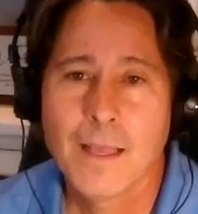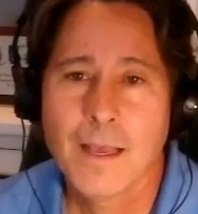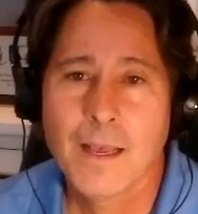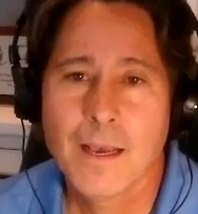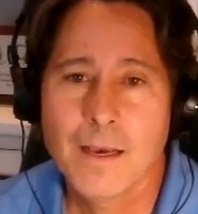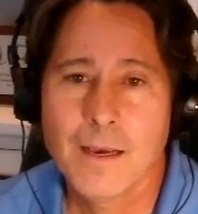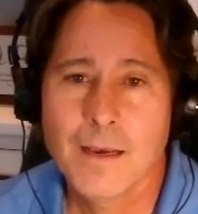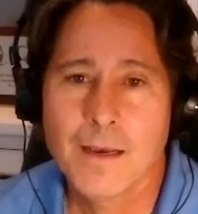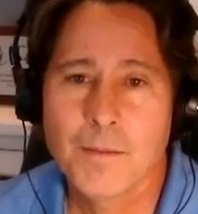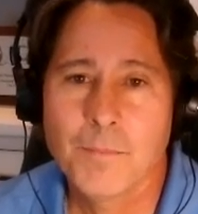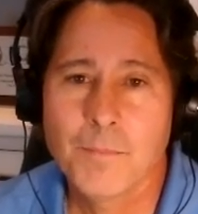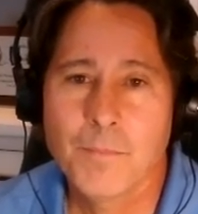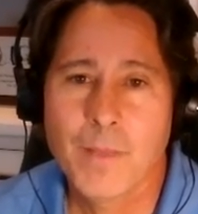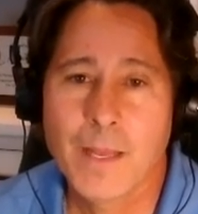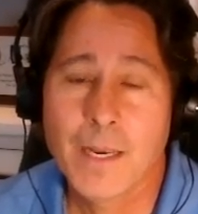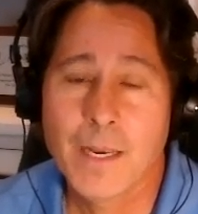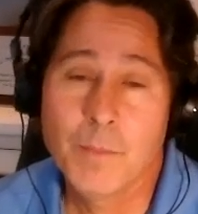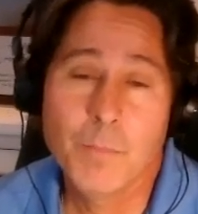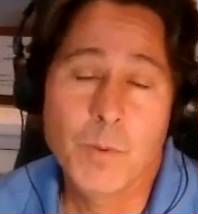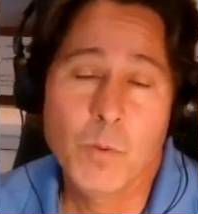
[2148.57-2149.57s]

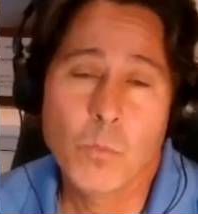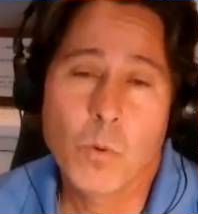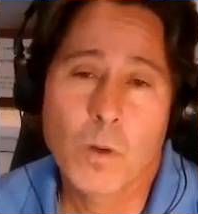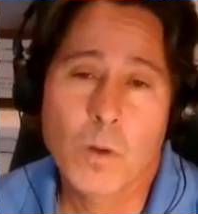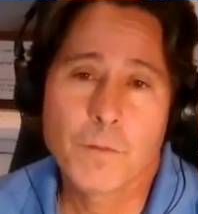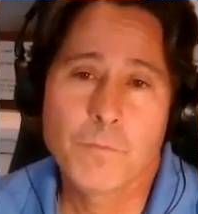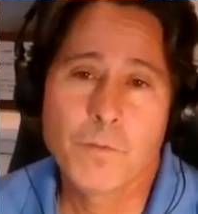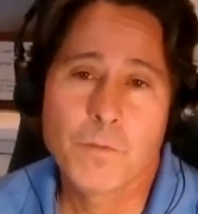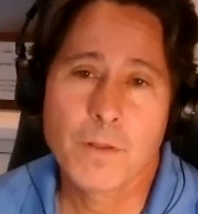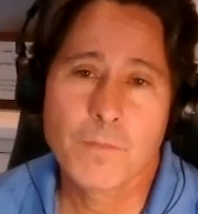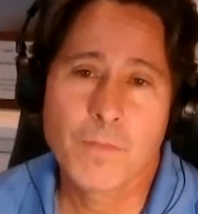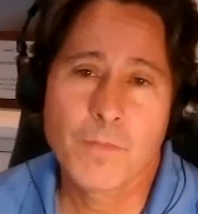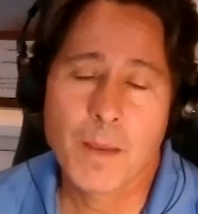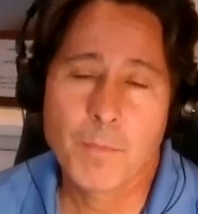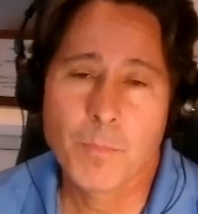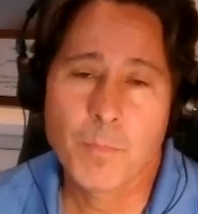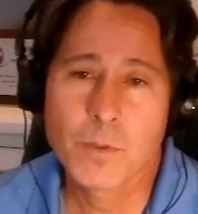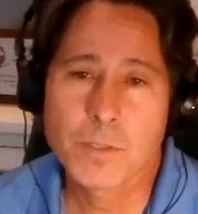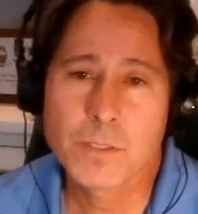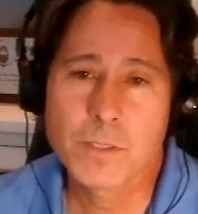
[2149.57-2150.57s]
And it'd be wonderful if
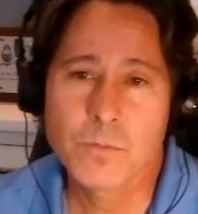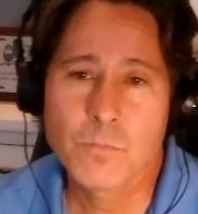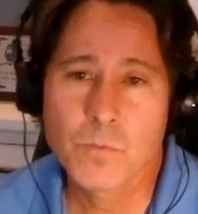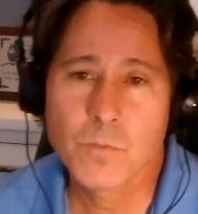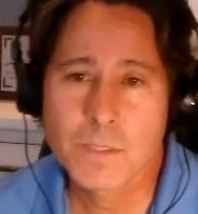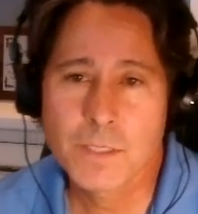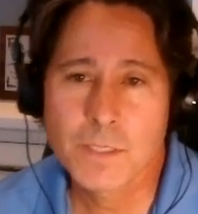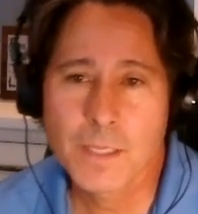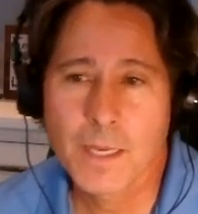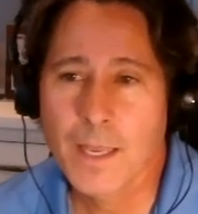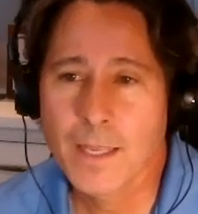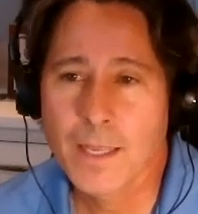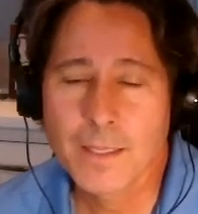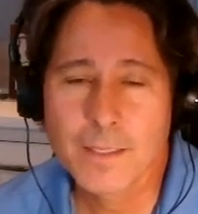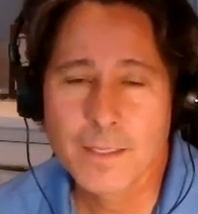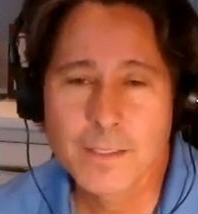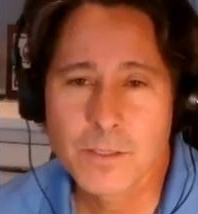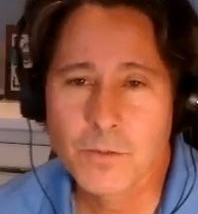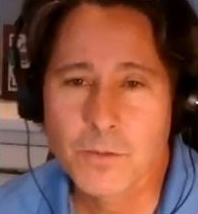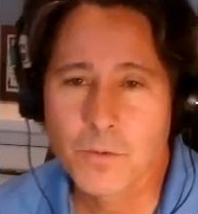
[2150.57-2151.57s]
that person was an
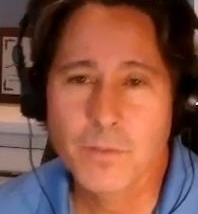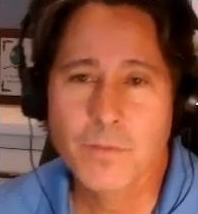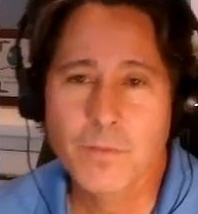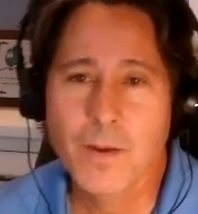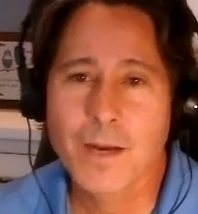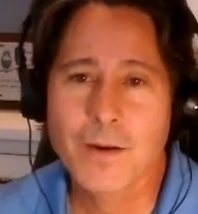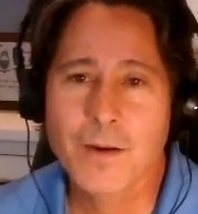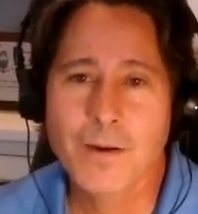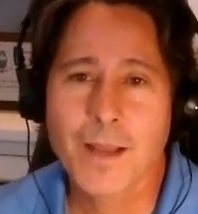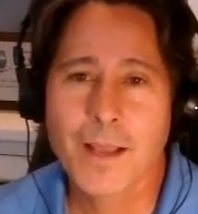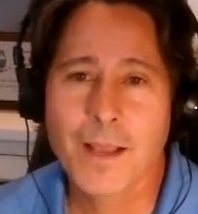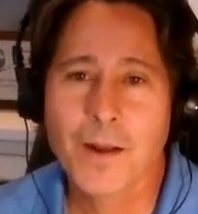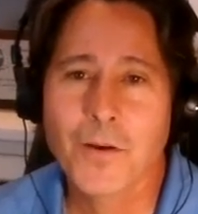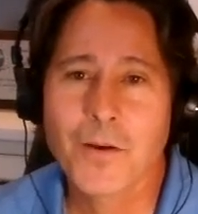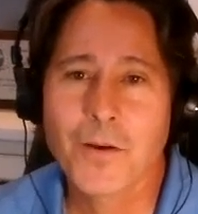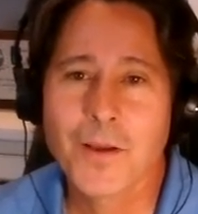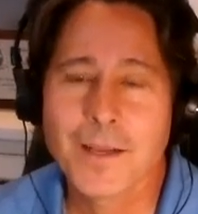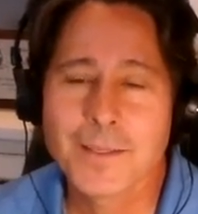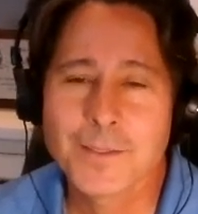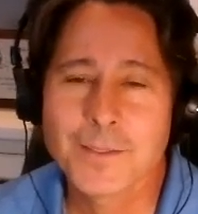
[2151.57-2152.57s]
A-list screenwriter and had
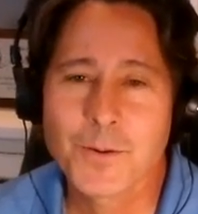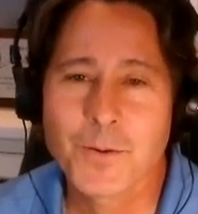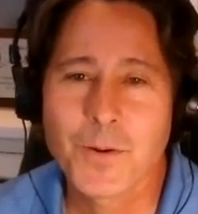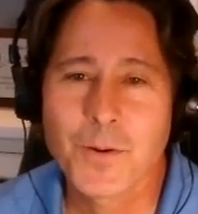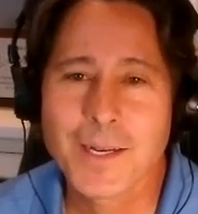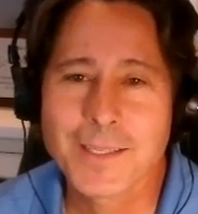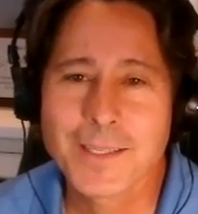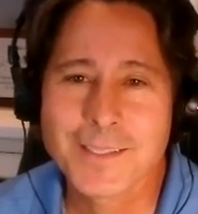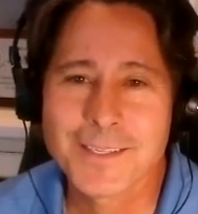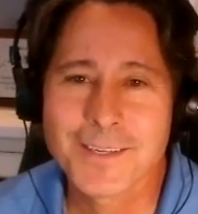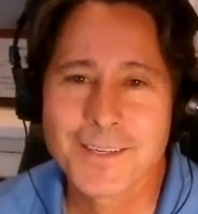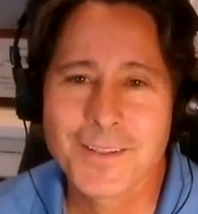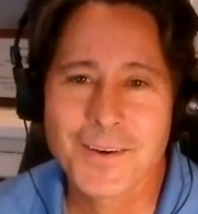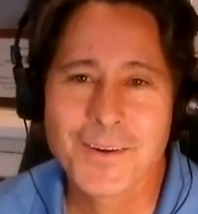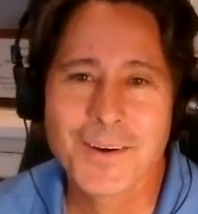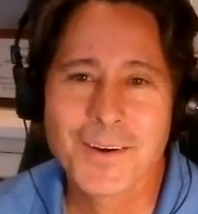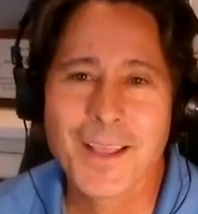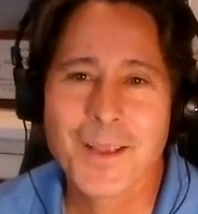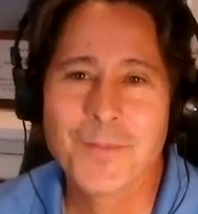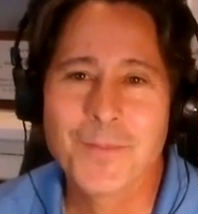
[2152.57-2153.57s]
all kinds of credits to
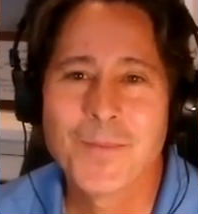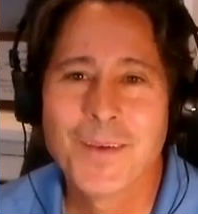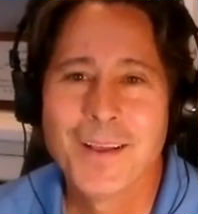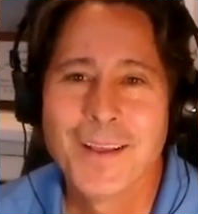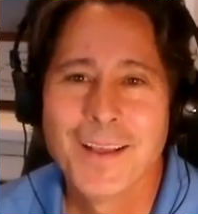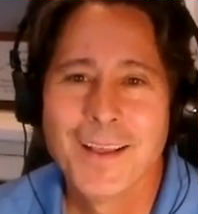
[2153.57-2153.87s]
their name,